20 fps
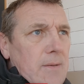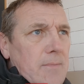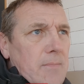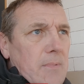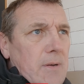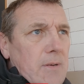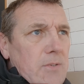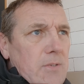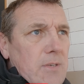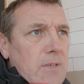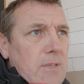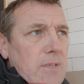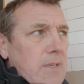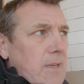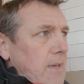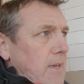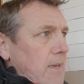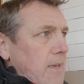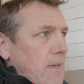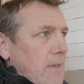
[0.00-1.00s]
But I'm just
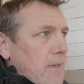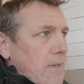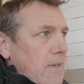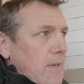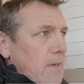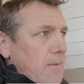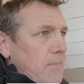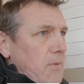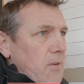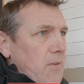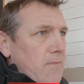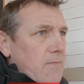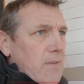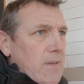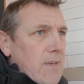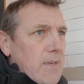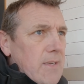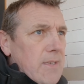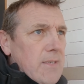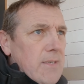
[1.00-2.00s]
going to be off to
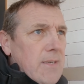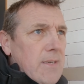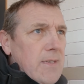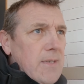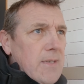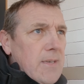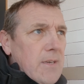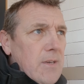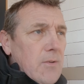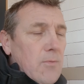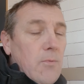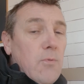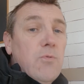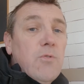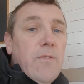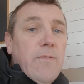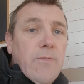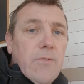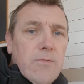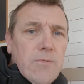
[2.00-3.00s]
this
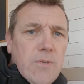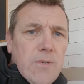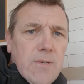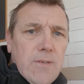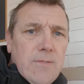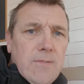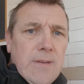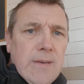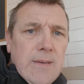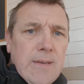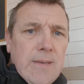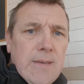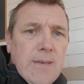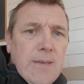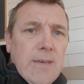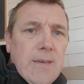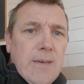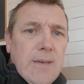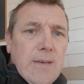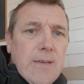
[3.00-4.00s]
waterfall soon
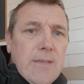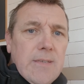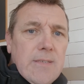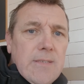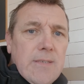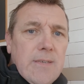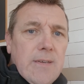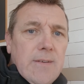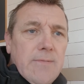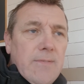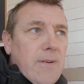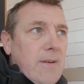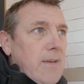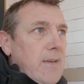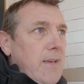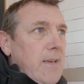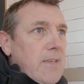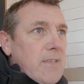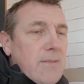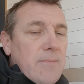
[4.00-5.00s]
and see if I can
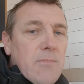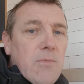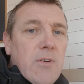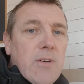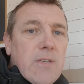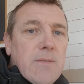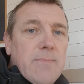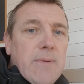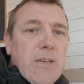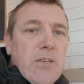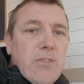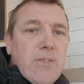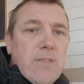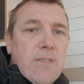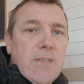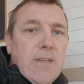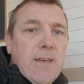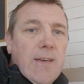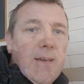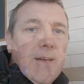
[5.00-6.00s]
get some nice
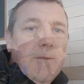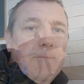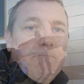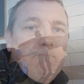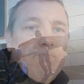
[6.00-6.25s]
pictures there.